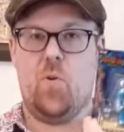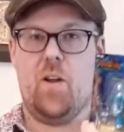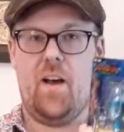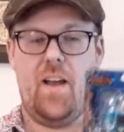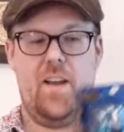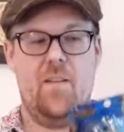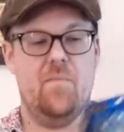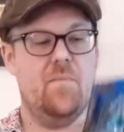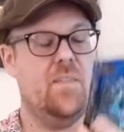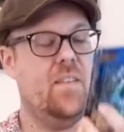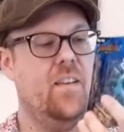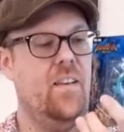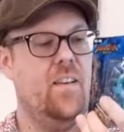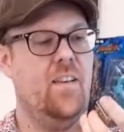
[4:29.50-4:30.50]
items.
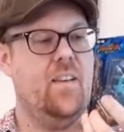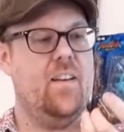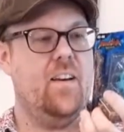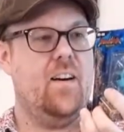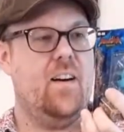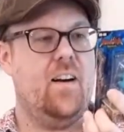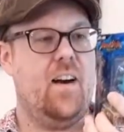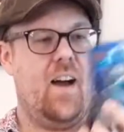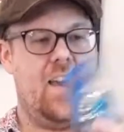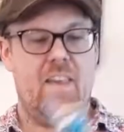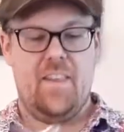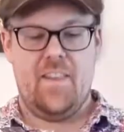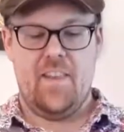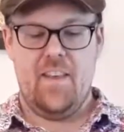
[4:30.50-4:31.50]
I
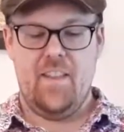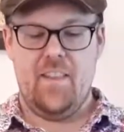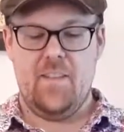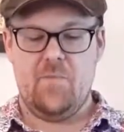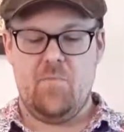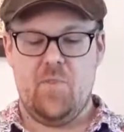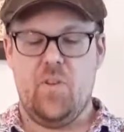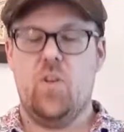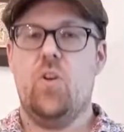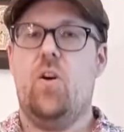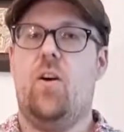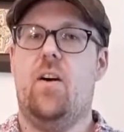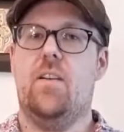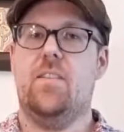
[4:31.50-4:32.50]
think this one
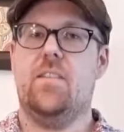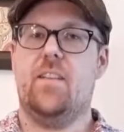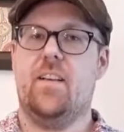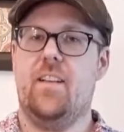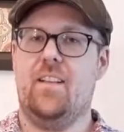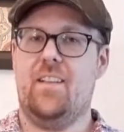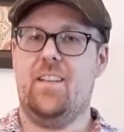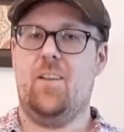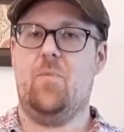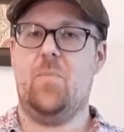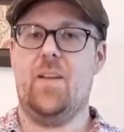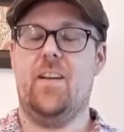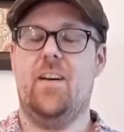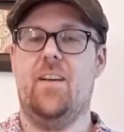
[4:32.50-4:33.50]
costs like a little
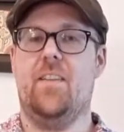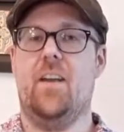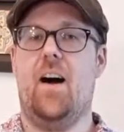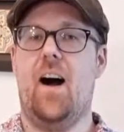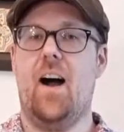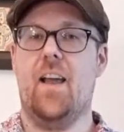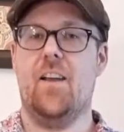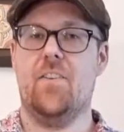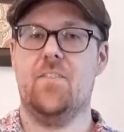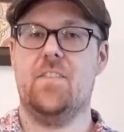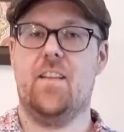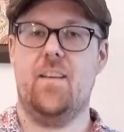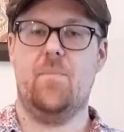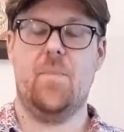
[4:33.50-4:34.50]
bit on the higher
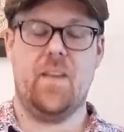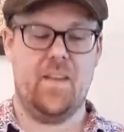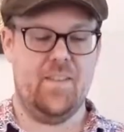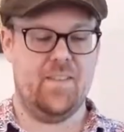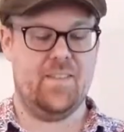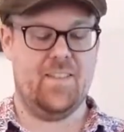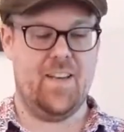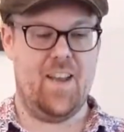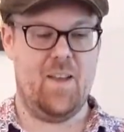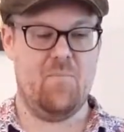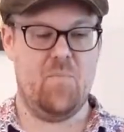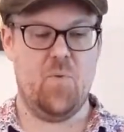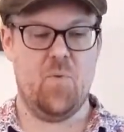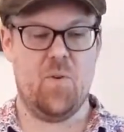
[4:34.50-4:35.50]
side because it's an
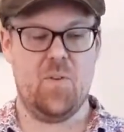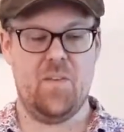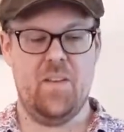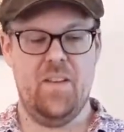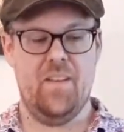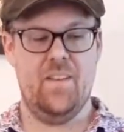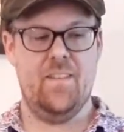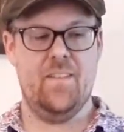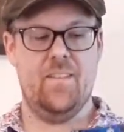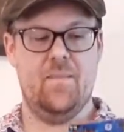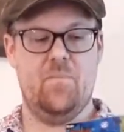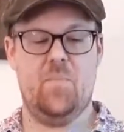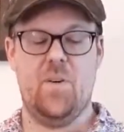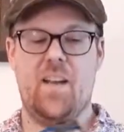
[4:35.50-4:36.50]
import,
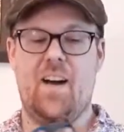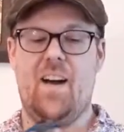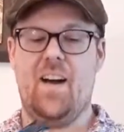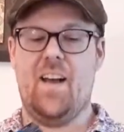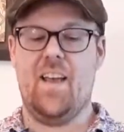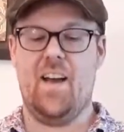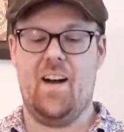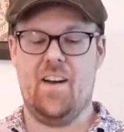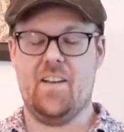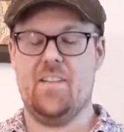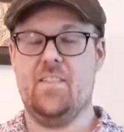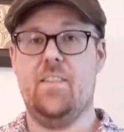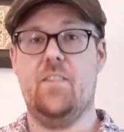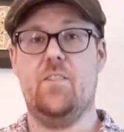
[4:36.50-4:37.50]
but I
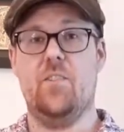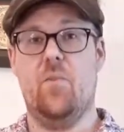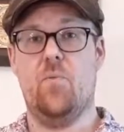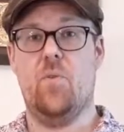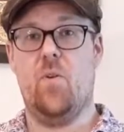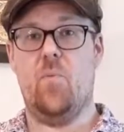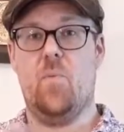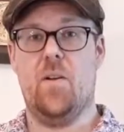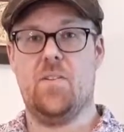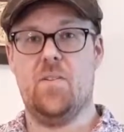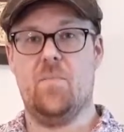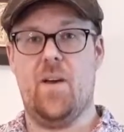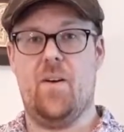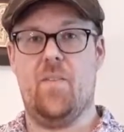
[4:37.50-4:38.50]
honestly don't know
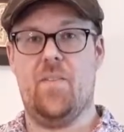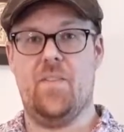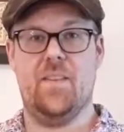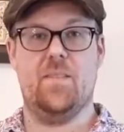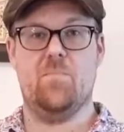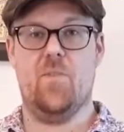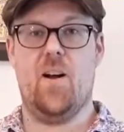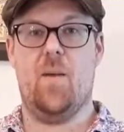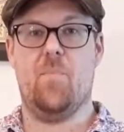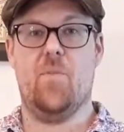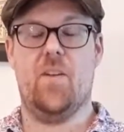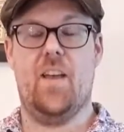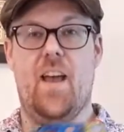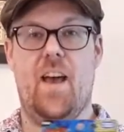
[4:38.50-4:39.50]
much about this
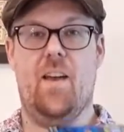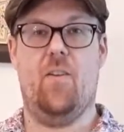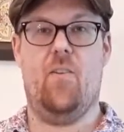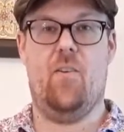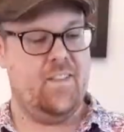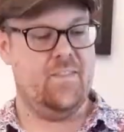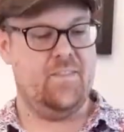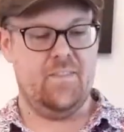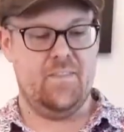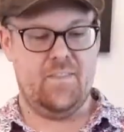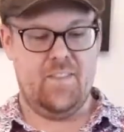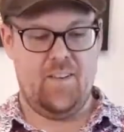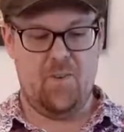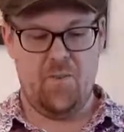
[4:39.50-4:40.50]
property at all.
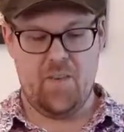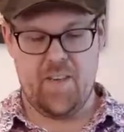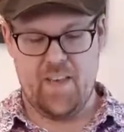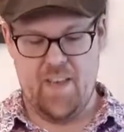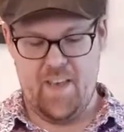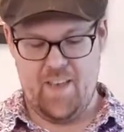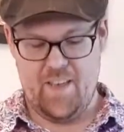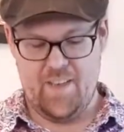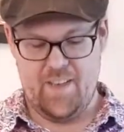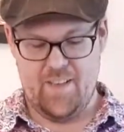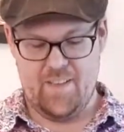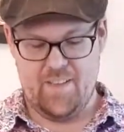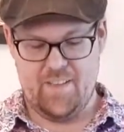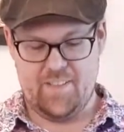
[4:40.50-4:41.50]
Okay,
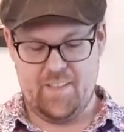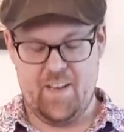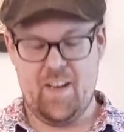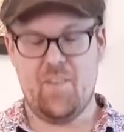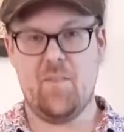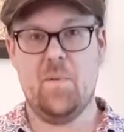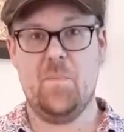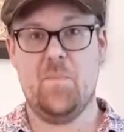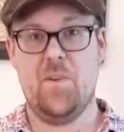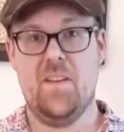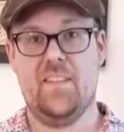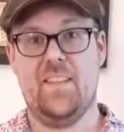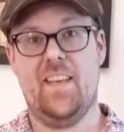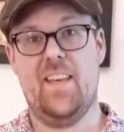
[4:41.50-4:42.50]
so I remember
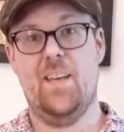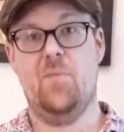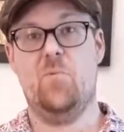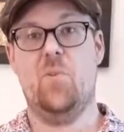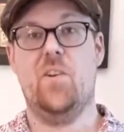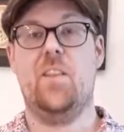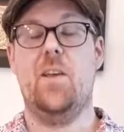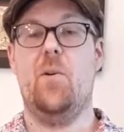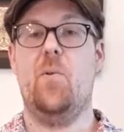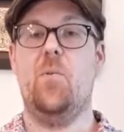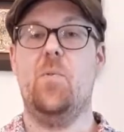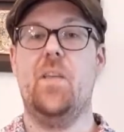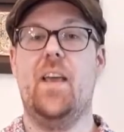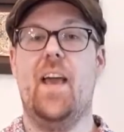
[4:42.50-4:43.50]
as a kid, one of the
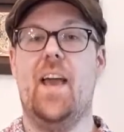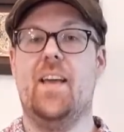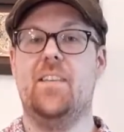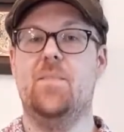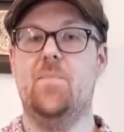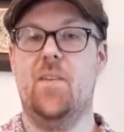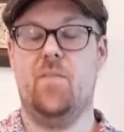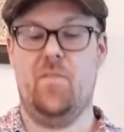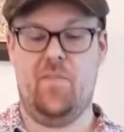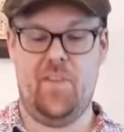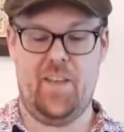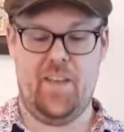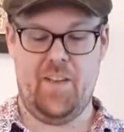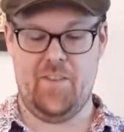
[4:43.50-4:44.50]
only X-Men
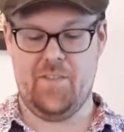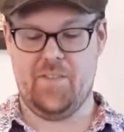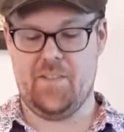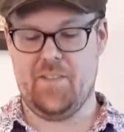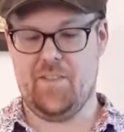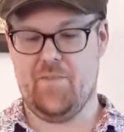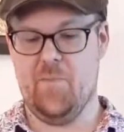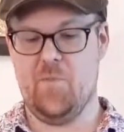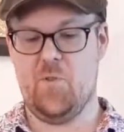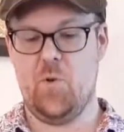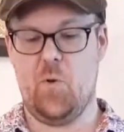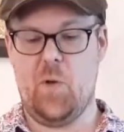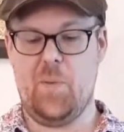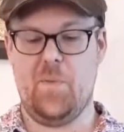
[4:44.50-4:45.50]
figures from
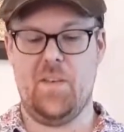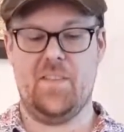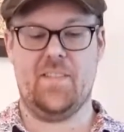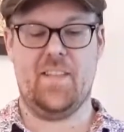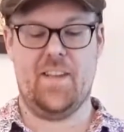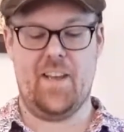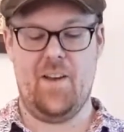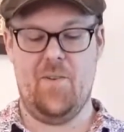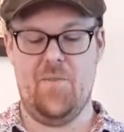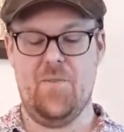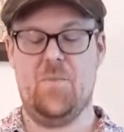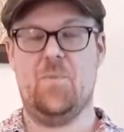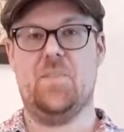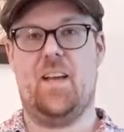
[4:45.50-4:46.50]
Toy Biz that I
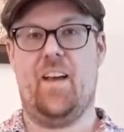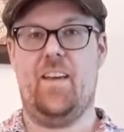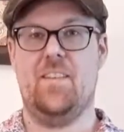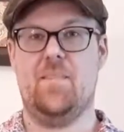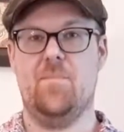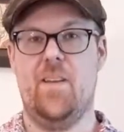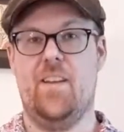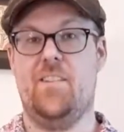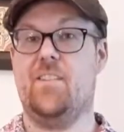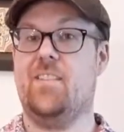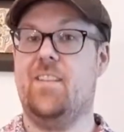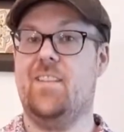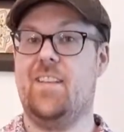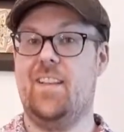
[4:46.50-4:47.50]
owned was Iceman,
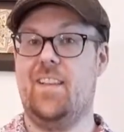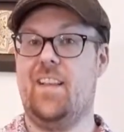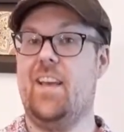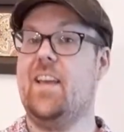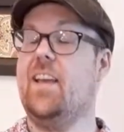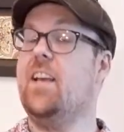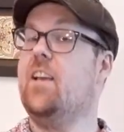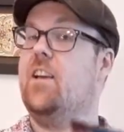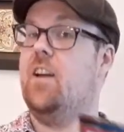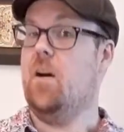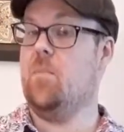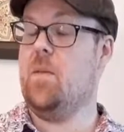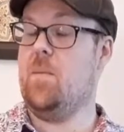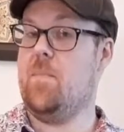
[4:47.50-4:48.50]
just because I like
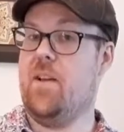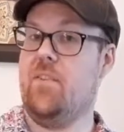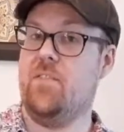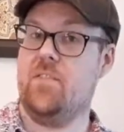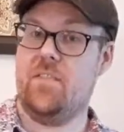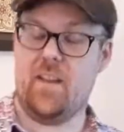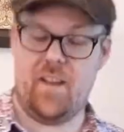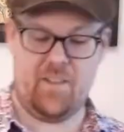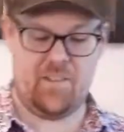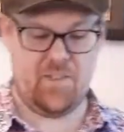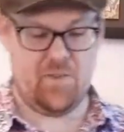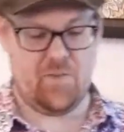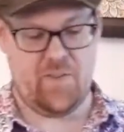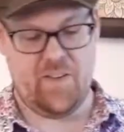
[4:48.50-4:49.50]
gummy bear style
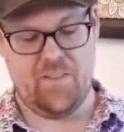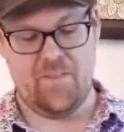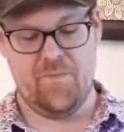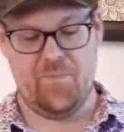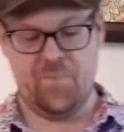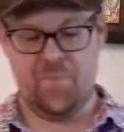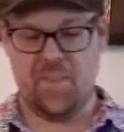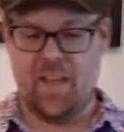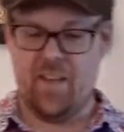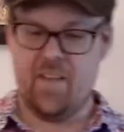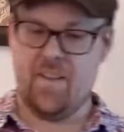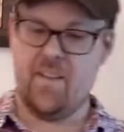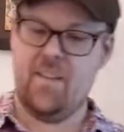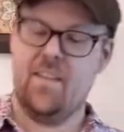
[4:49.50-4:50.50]
toys.
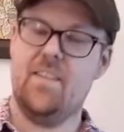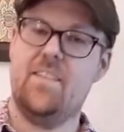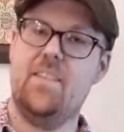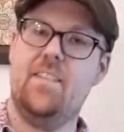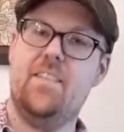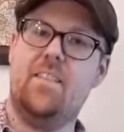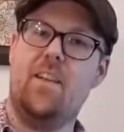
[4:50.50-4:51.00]
So this is a